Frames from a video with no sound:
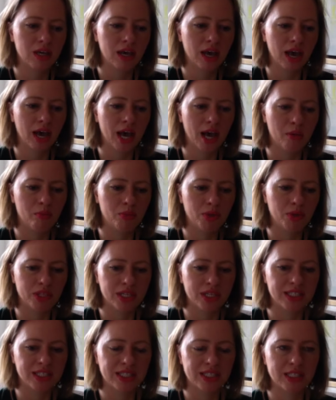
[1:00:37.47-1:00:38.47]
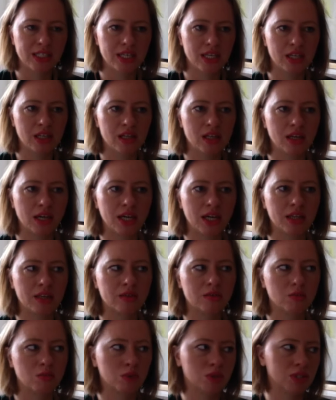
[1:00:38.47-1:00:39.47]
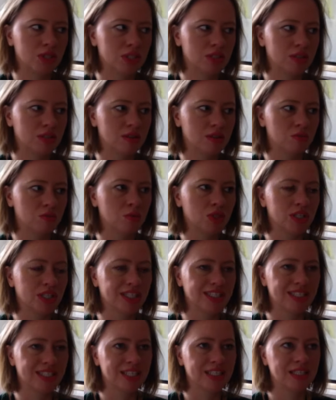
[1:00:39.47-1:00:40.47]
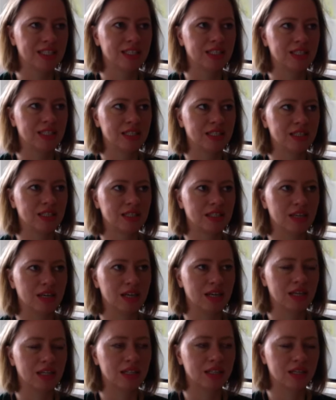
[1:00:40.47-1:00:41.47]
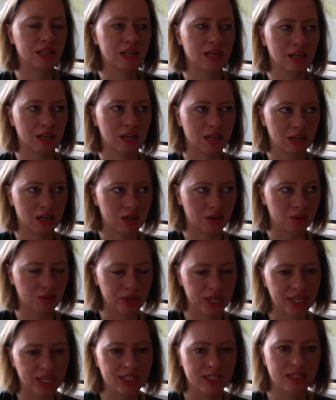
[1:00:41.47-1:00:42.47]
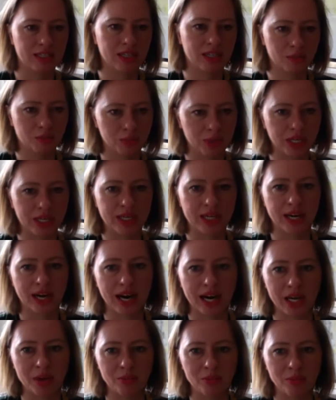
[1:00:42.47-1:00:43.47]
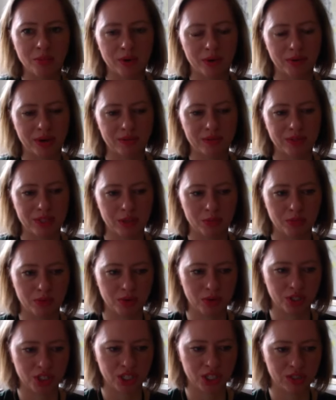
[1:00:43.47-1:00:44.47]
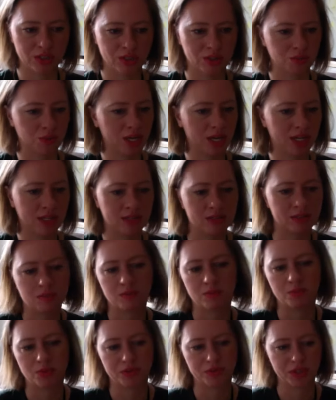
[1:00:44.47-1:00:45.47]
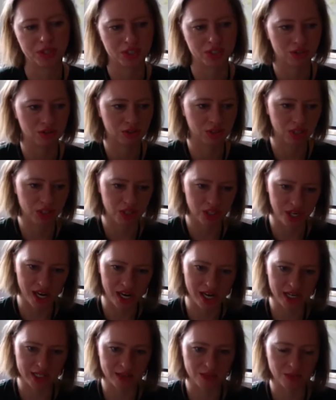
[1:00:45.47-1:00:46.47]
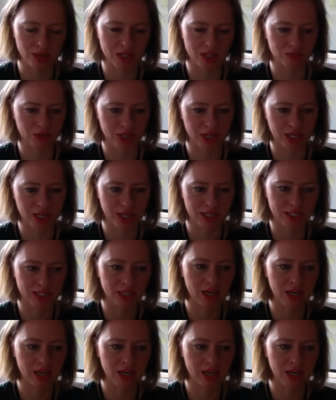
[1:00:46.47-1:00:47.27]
Uh, but it's still, it what it What it did is it it uh, created that big hype around the project because we had professional C G Is, we had really nice